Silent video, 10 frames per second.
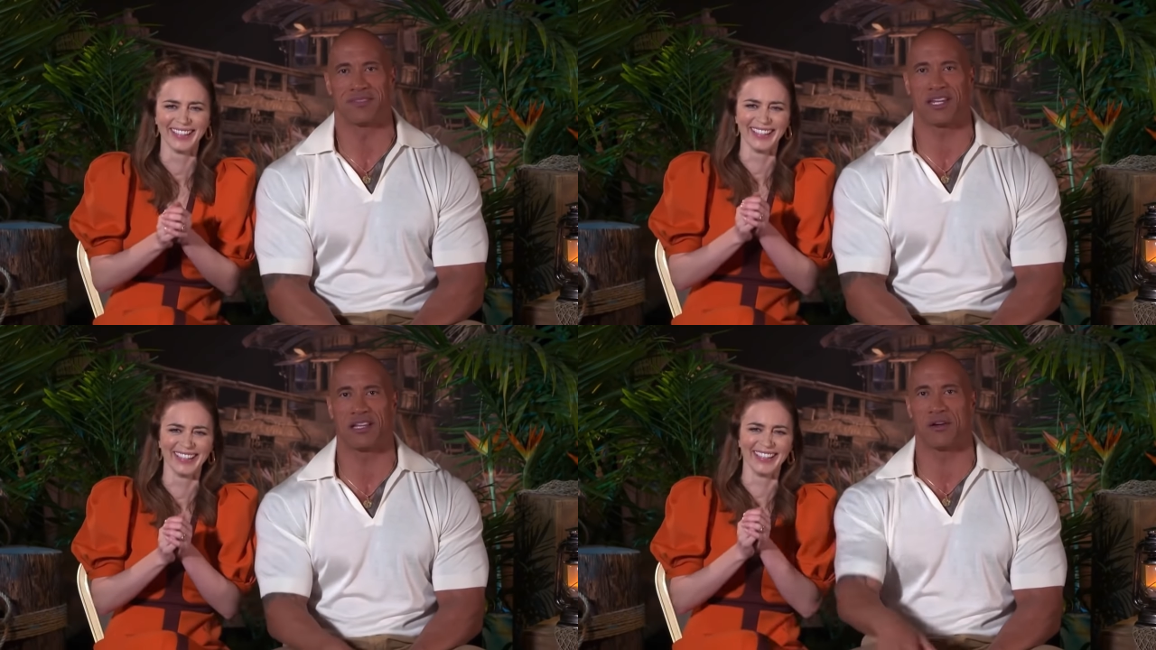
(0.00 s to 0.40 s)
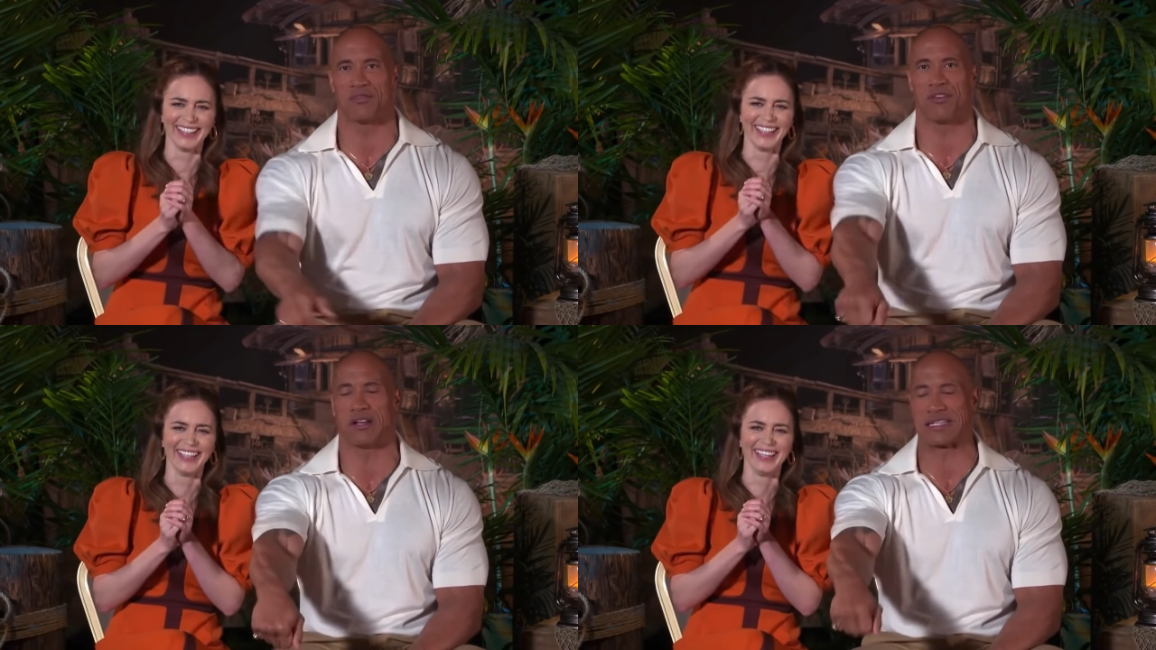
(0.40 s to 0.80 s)

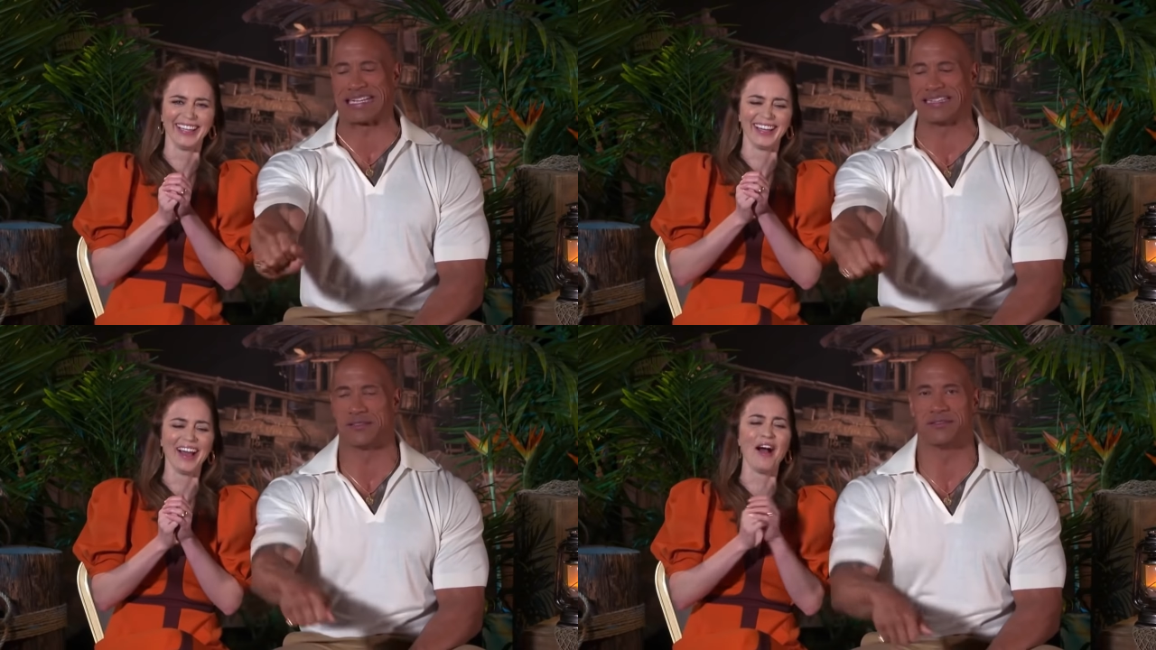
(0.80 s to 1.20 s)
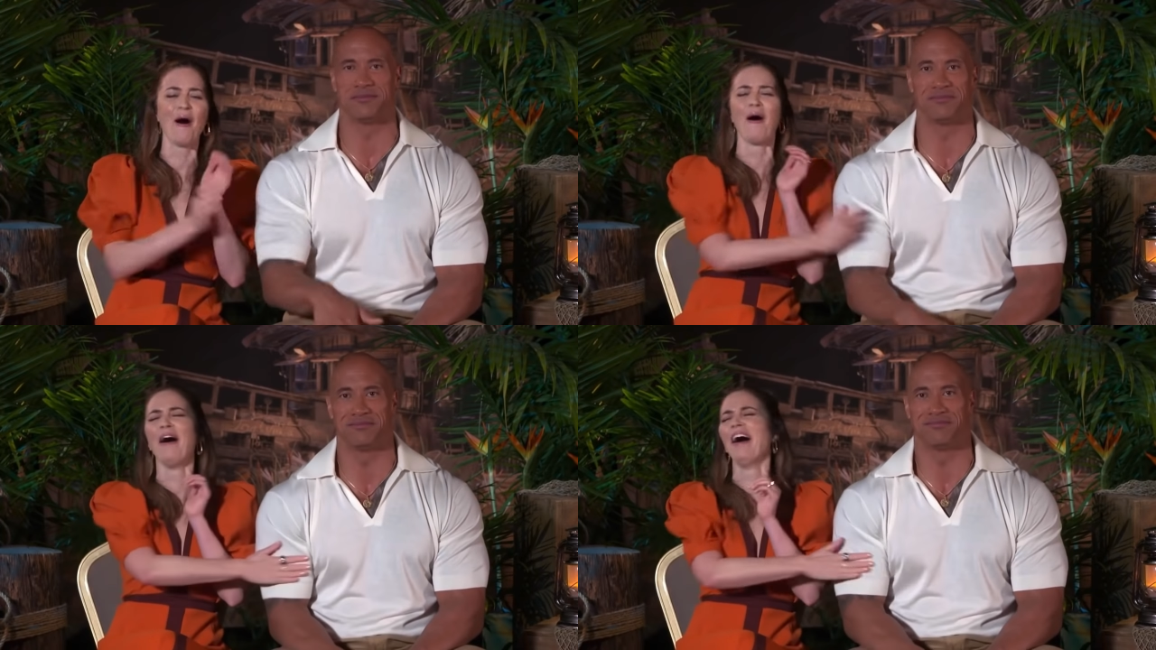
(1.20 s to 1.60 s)
Speaker 1: Yeah, the director's note
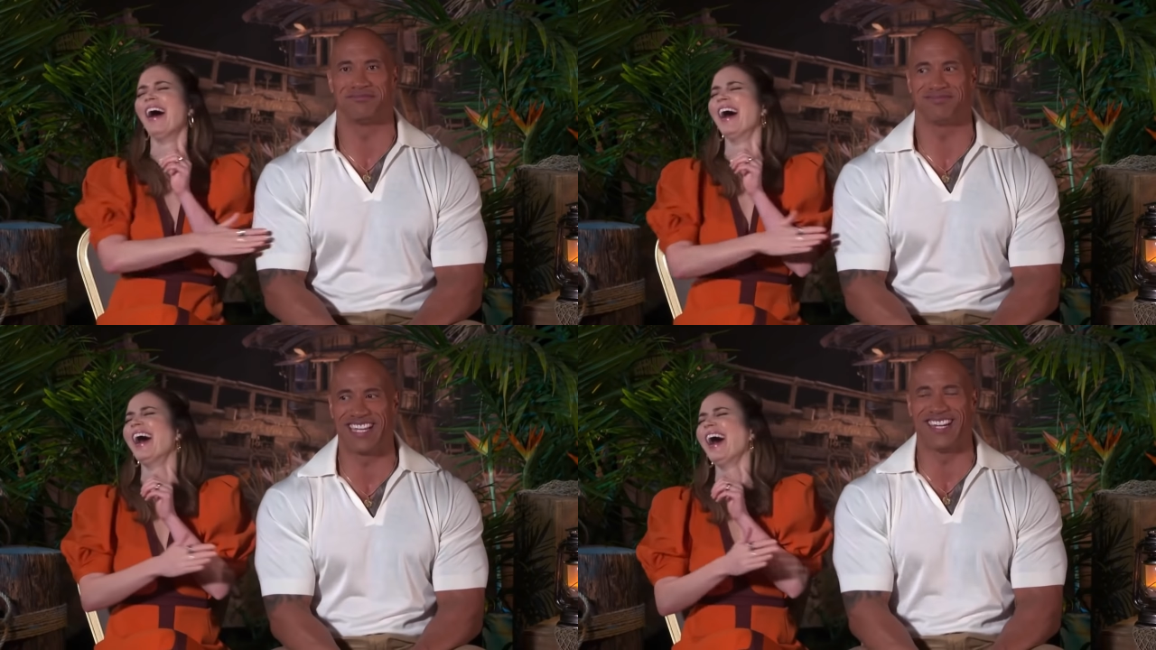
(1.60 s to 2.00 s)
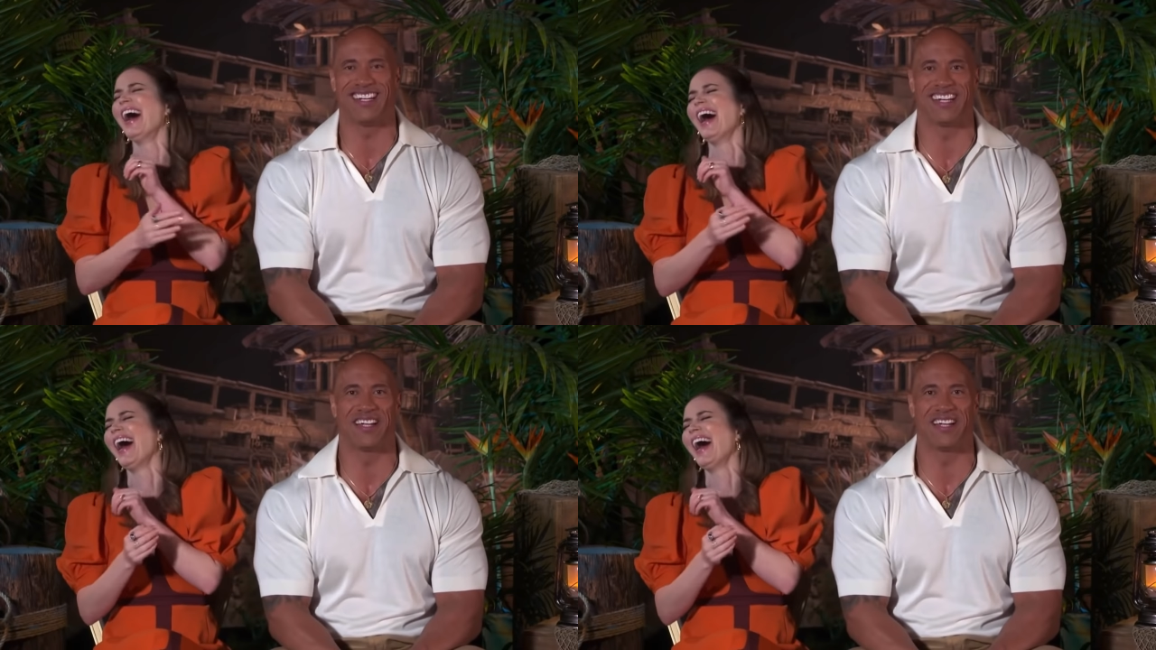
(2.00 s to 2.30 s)
is maybe less for